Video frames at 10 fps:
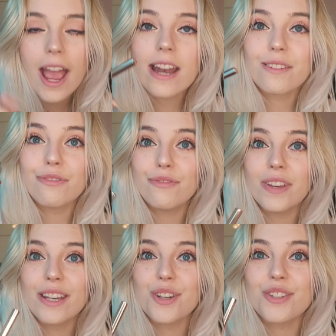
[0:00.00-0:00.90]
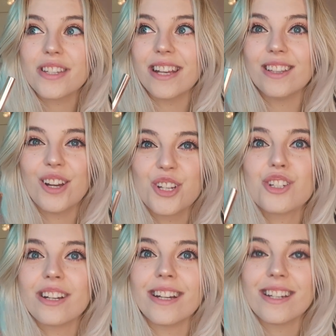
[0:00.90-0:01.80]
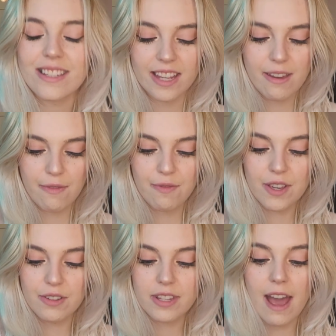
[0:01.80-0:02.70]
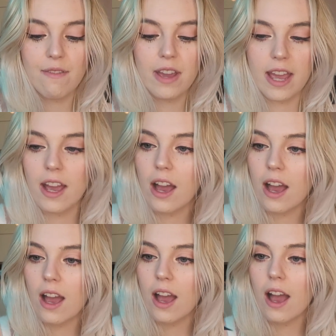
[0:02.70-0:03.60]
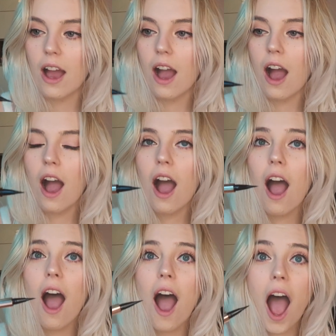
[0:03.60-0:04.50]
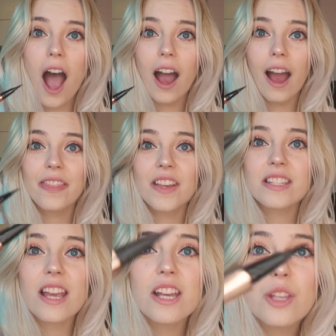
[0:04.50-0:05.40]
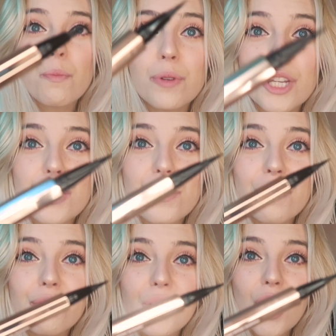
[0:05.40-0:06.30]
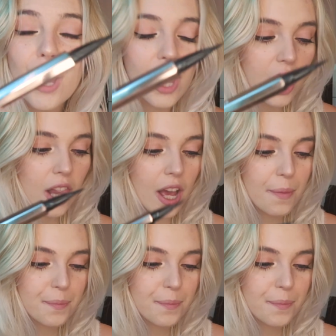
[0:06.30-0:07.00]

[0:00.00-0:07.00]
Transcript: And it feels like luxurious, like it feels heavy. Oh, this is beautiful.